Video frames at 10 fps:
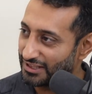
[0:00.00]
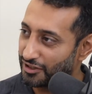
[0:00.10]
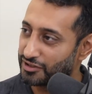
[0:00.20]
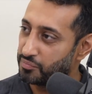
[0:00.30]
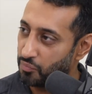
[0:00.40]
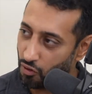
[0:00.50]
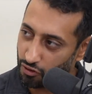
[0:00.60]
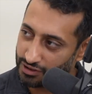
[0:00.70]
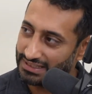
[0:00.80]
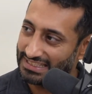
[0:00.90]
there's
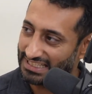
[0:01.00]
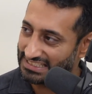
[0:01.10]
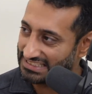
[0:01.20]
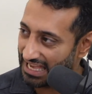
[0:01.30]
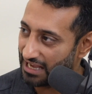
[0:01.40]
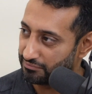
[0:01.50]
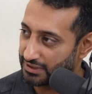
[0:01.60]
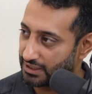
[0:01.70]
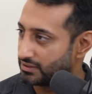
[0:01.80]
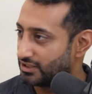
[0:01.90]
more to the
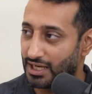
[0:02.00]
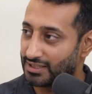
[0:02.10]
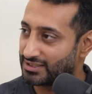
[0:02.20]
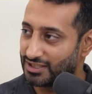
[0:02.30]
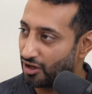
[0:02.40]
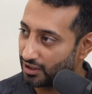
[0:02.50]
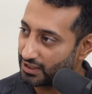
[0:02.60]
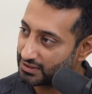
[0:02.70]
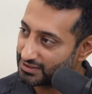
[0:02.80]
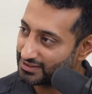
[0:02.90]
exam than just
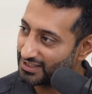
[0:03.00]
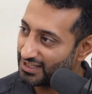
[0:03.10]
knowledge.